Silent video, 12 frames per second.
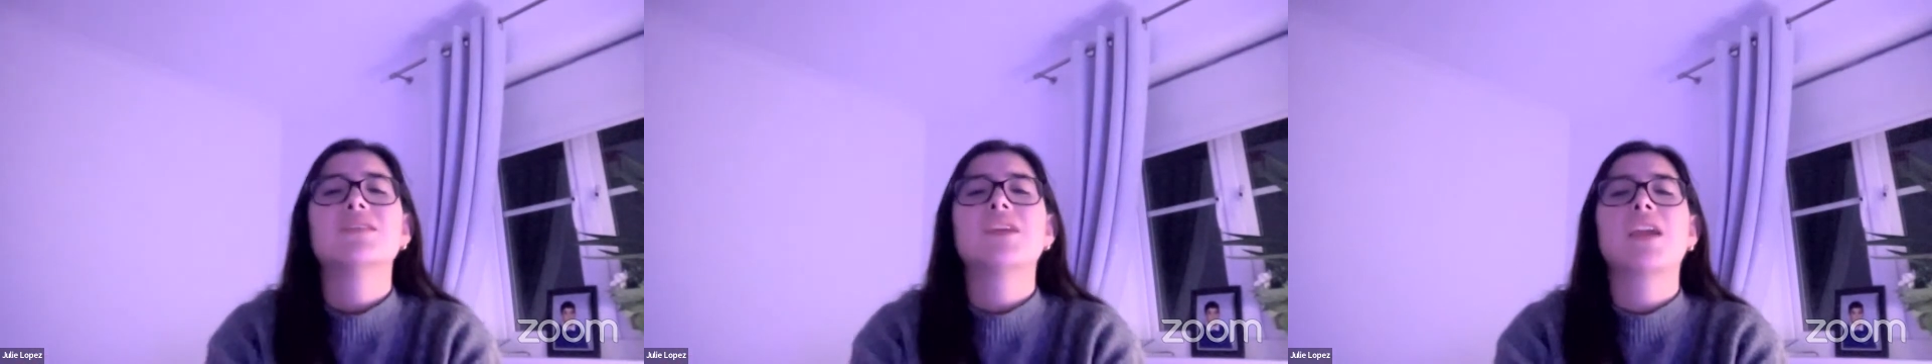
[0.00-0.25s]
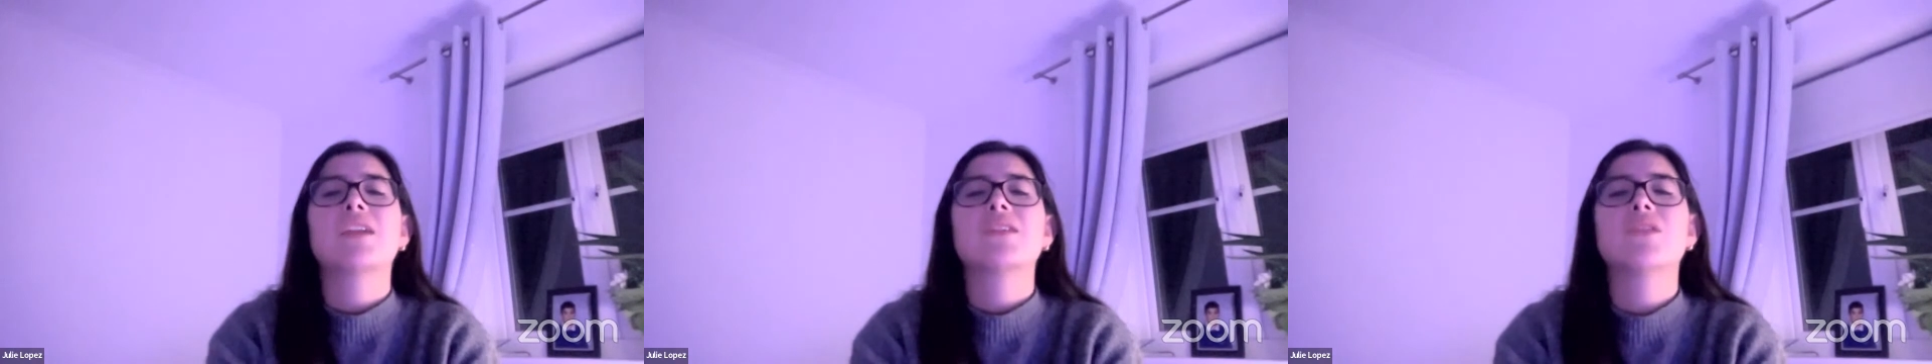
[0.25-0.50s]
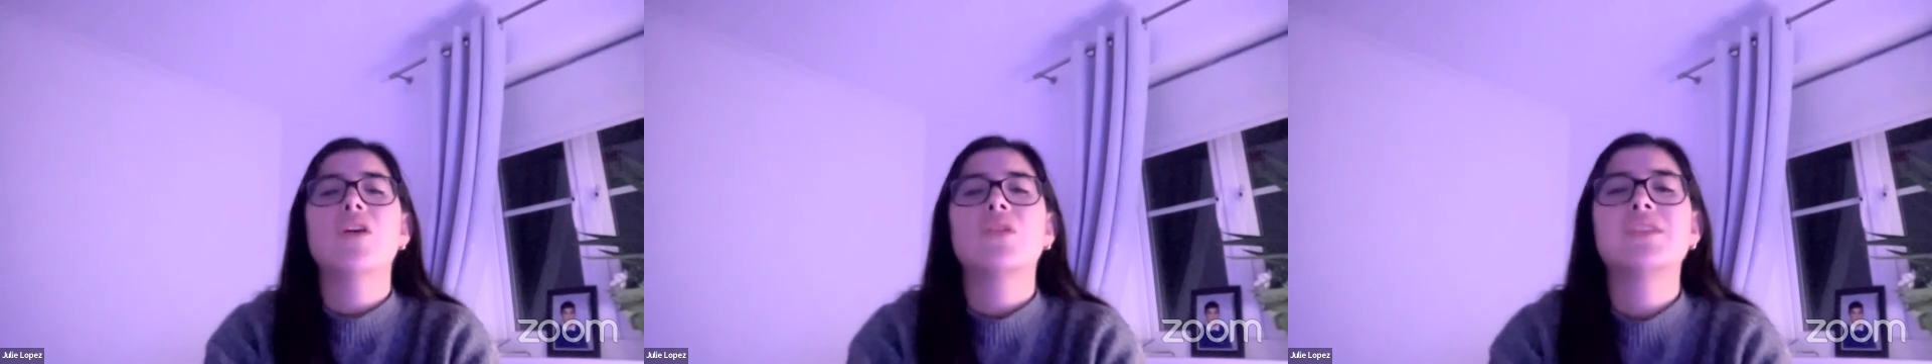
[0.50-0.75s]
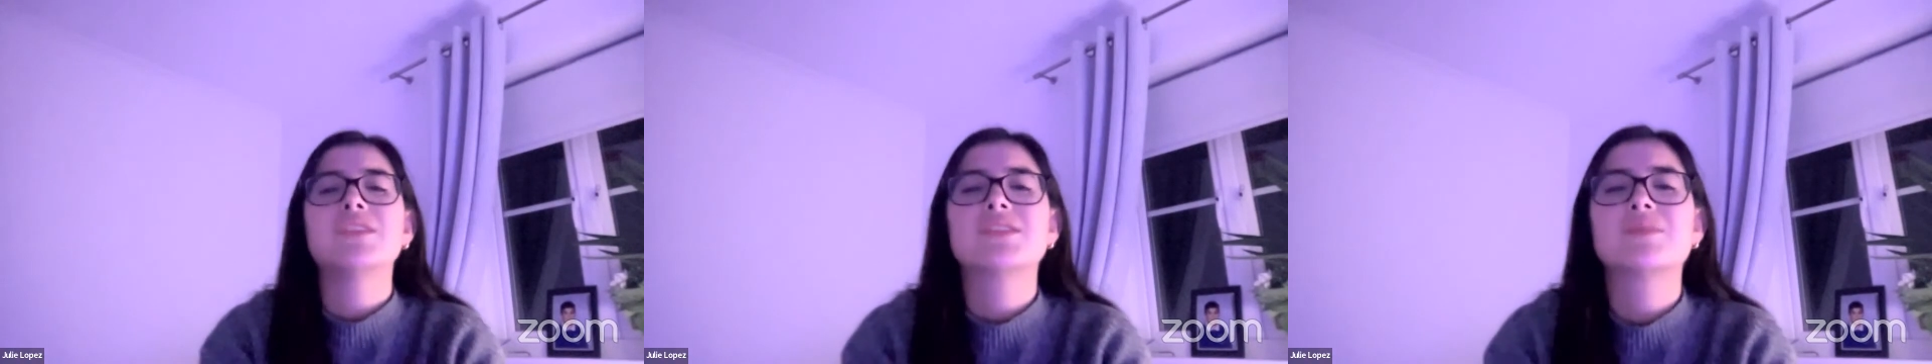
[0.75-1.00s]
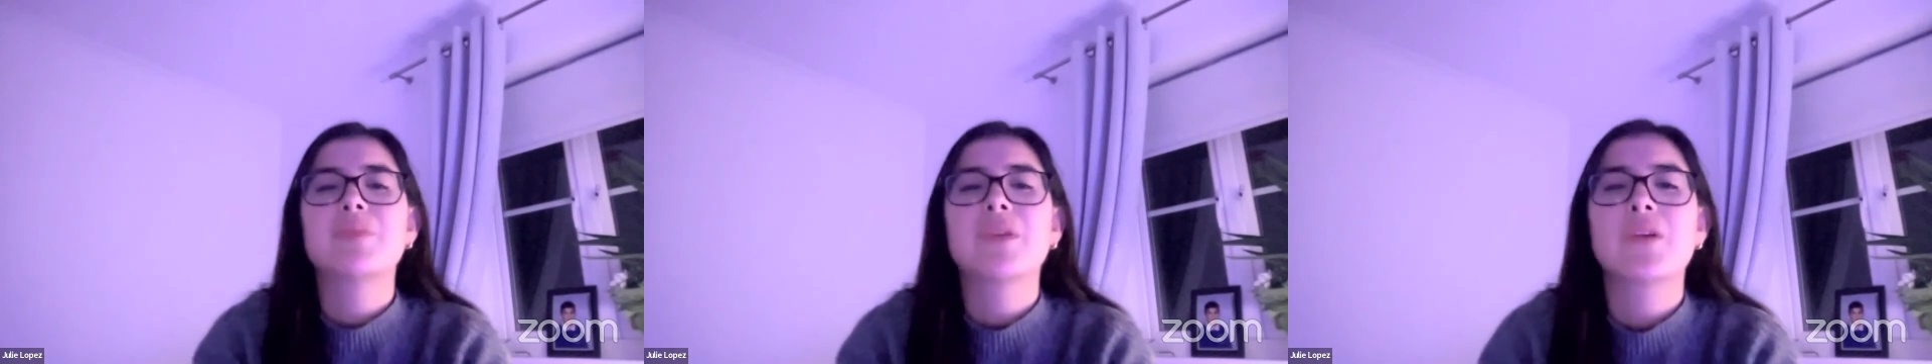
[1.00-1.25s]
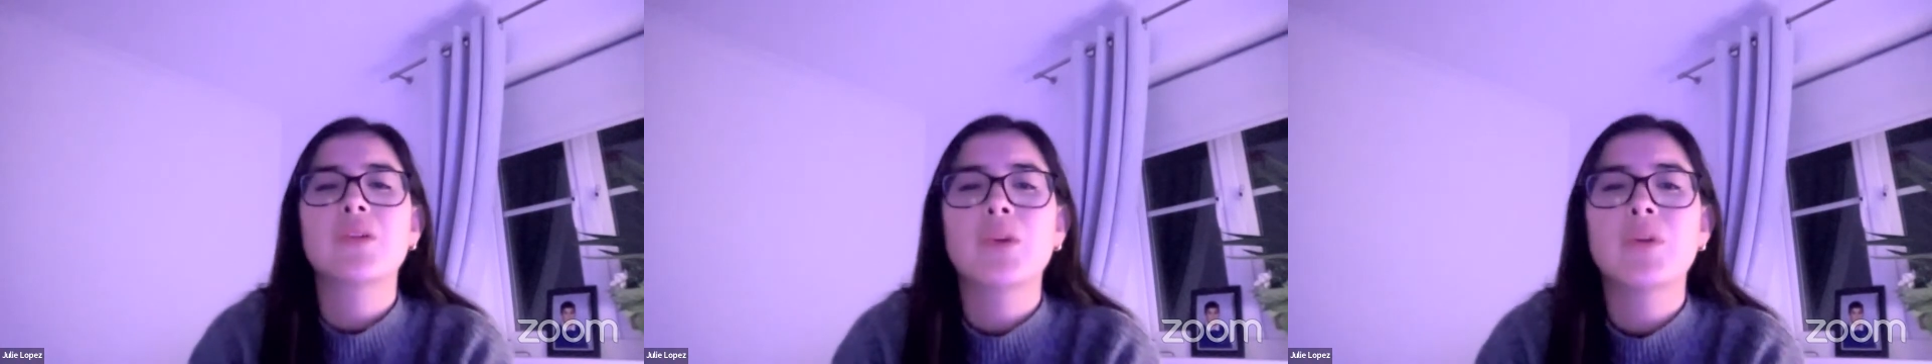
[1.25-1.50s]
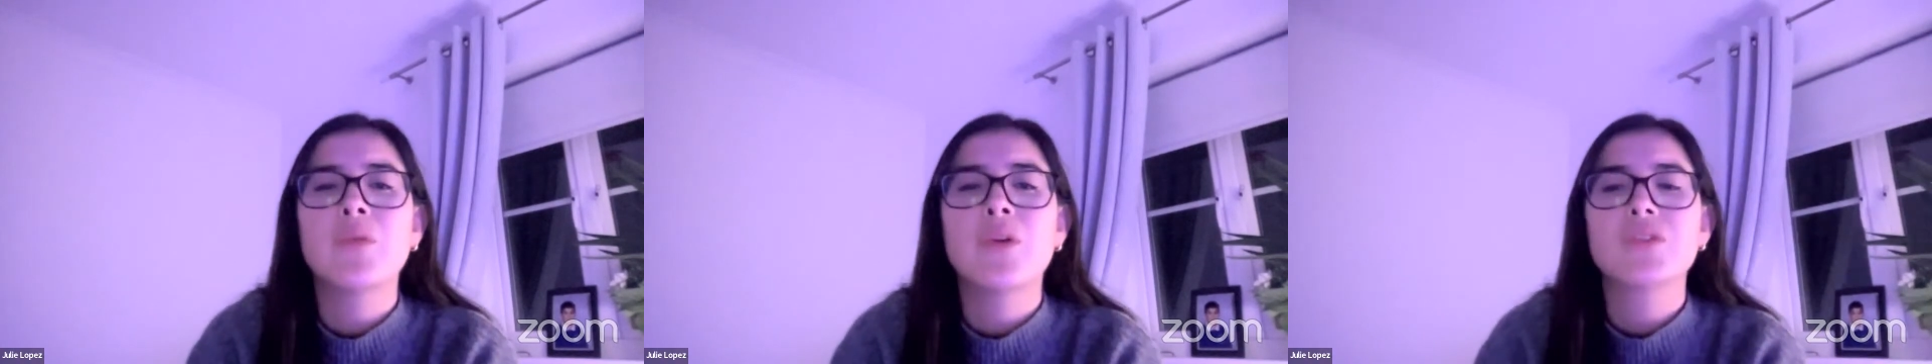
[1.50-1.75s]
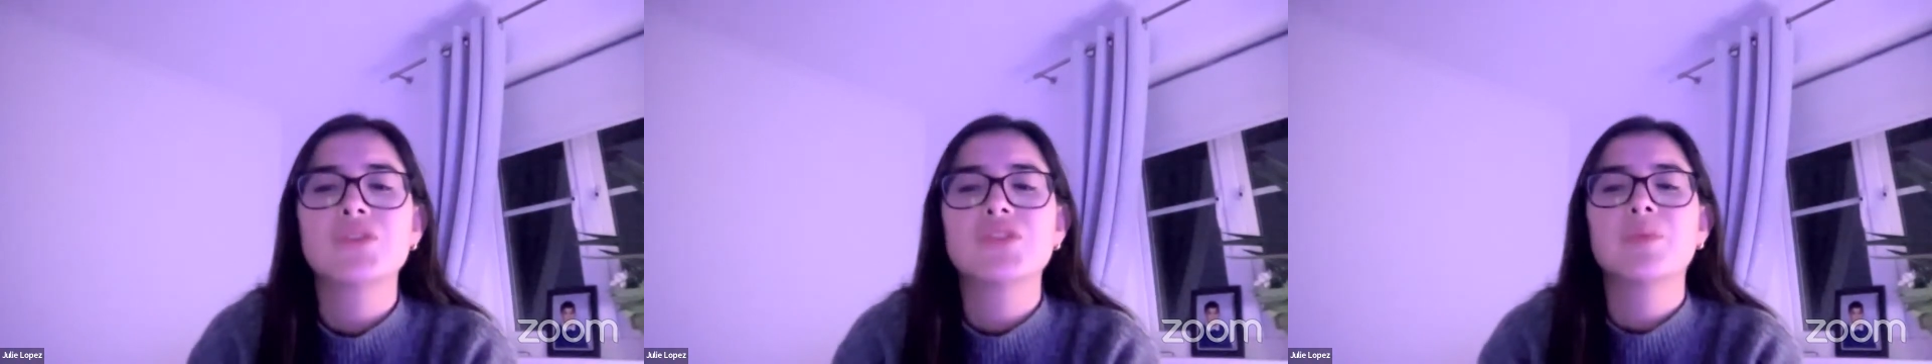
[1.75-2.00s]
Thank you, Holy Spirit. We
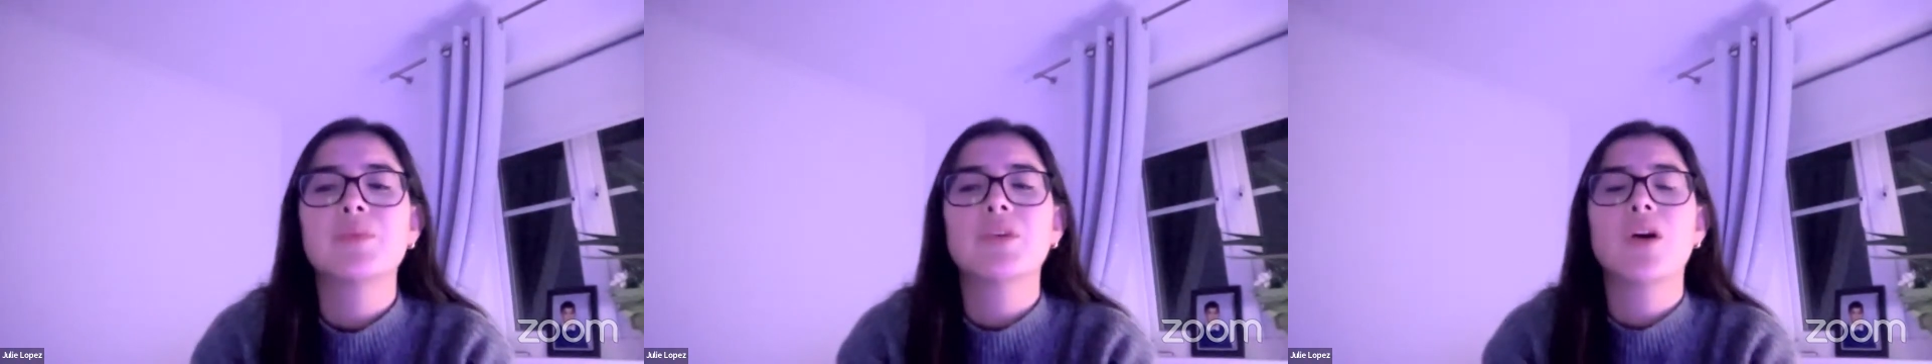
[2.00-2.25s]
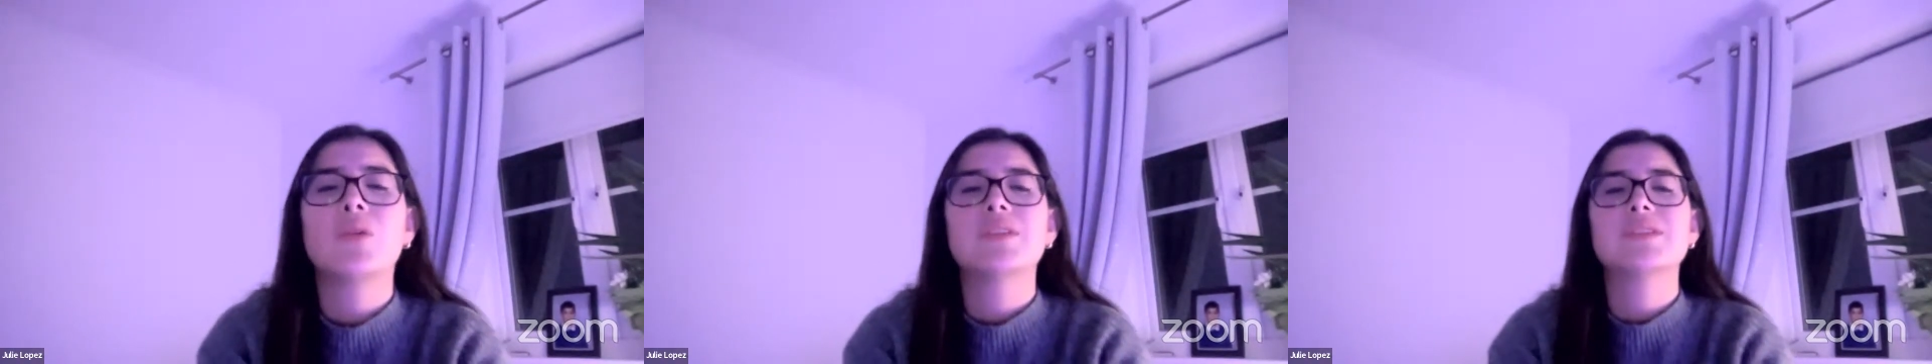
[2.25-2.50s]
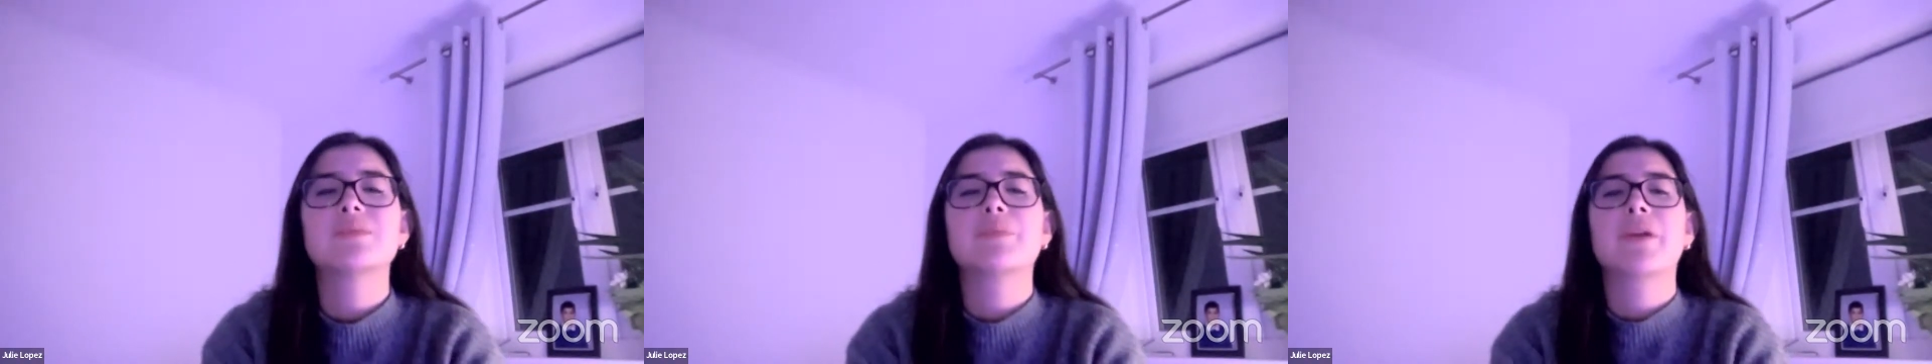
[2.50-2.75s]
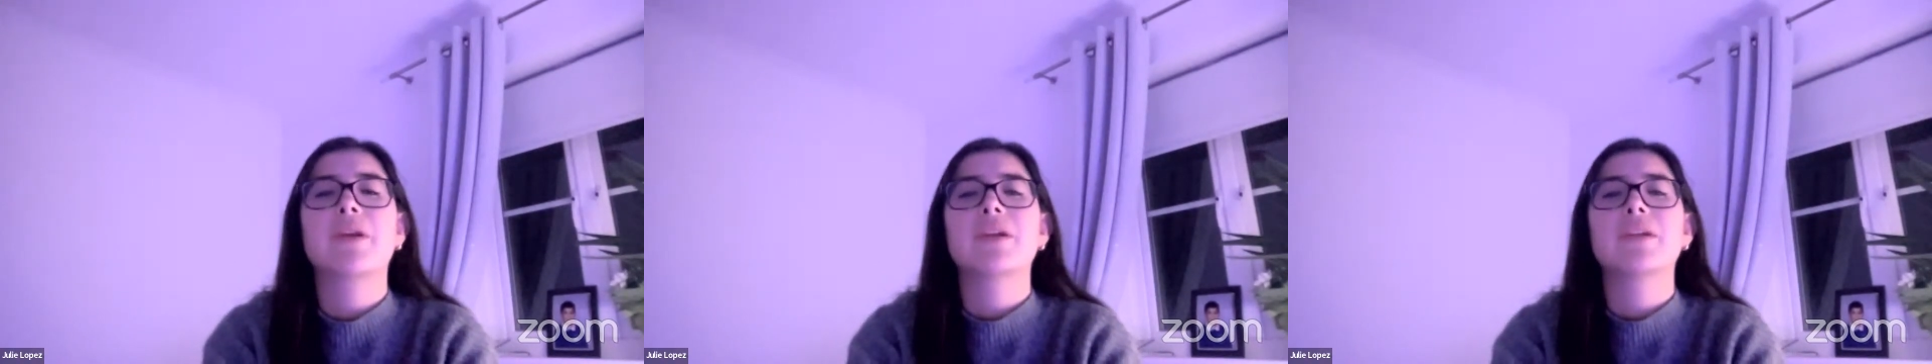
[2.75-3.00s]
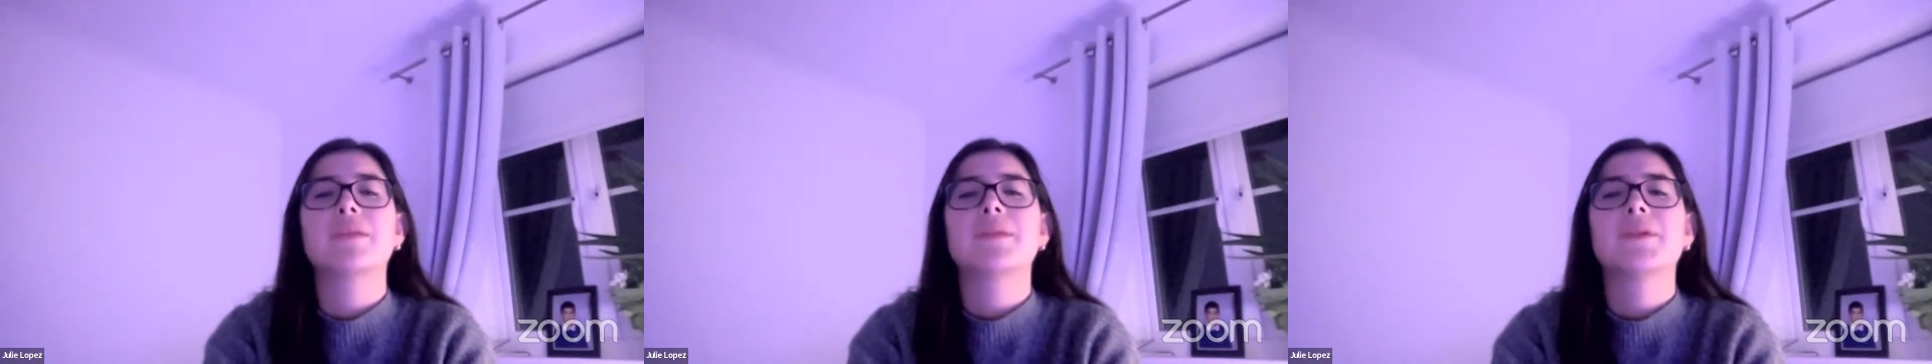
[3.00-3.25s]
worship you, Holy Spirit.